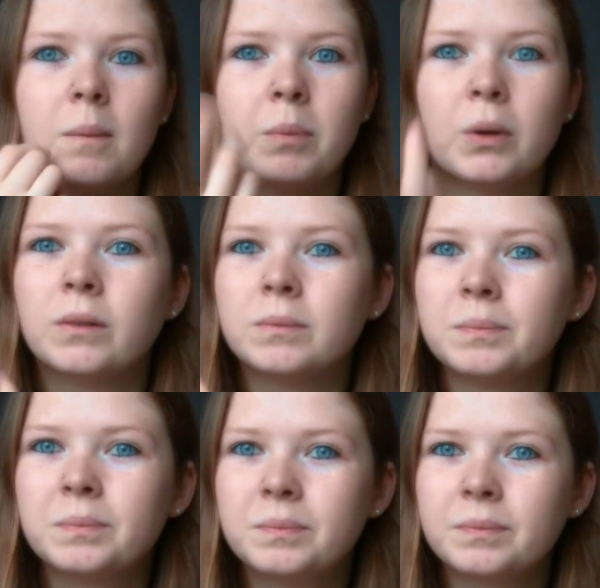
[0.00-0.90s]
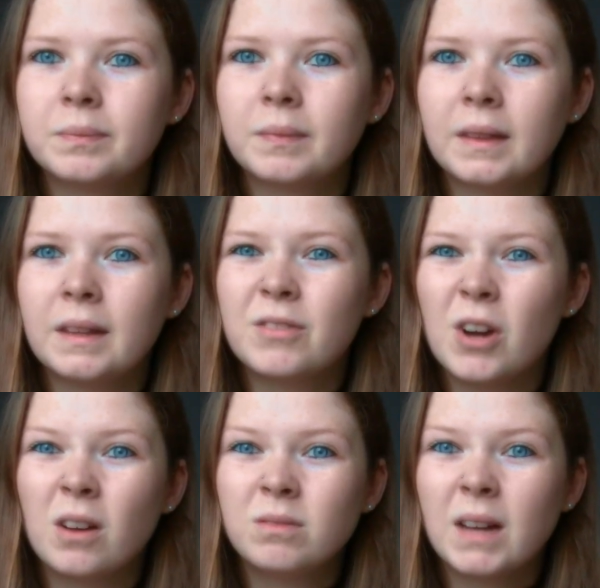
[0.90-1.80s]
but they've
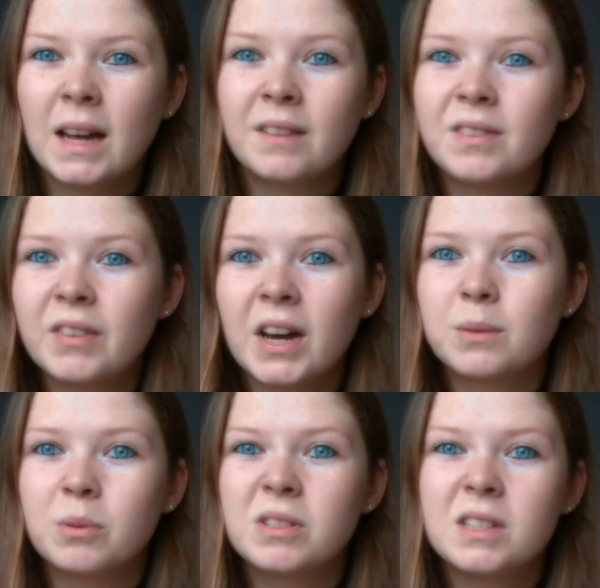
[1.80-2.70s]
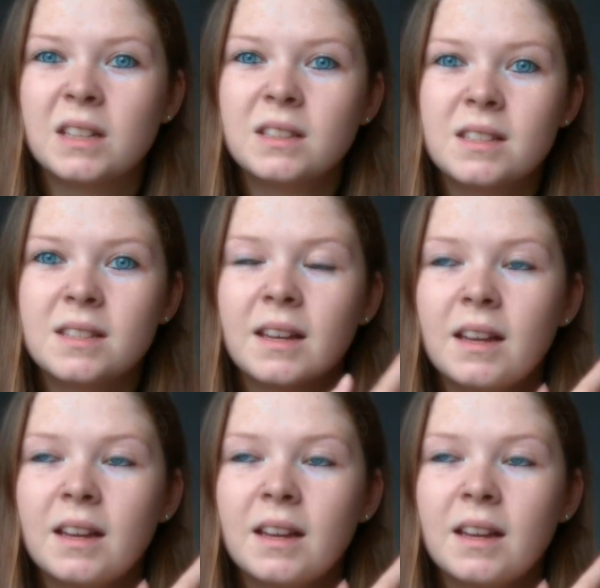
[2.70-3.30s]
gone and I've never had one since.